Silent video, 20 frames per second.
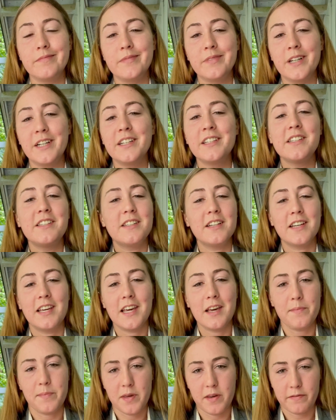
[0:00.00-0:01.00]
at least it
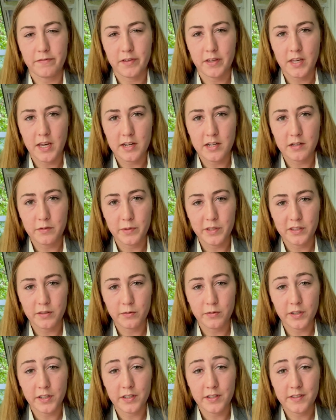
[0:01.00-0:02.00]
can't be affiliated with the
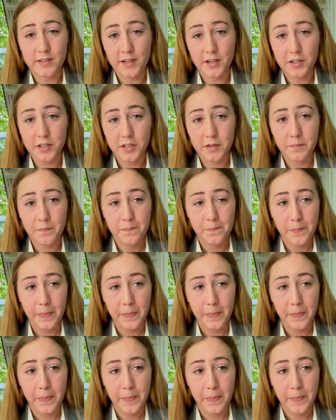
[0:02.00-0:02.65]
organization.